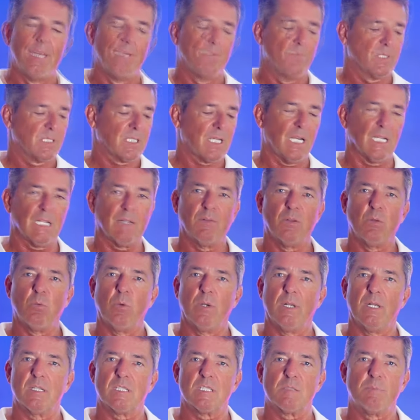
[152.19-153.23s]
It's kind of like if you
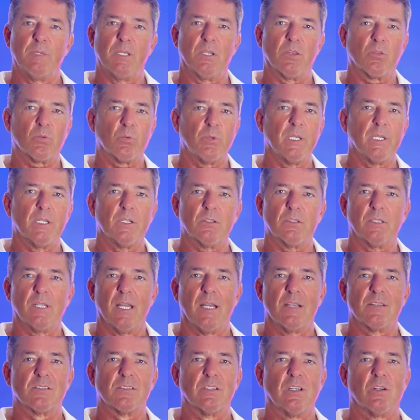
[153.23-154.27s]
went out and spent three hundred
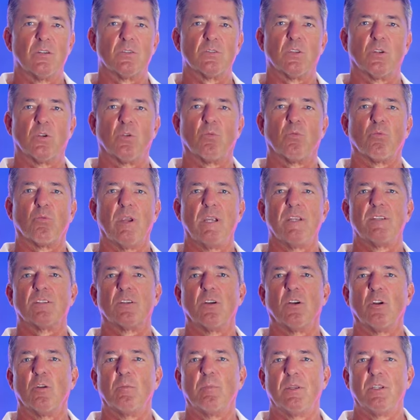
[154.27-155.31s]
thousand dollars on a race
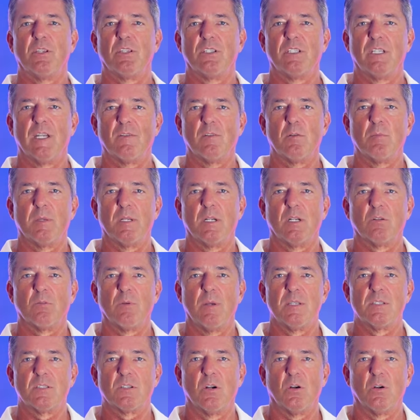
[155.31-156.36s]
car, but you'd never been in a
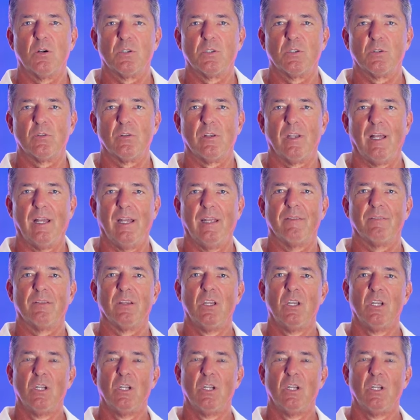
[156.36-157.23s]
race car in your life.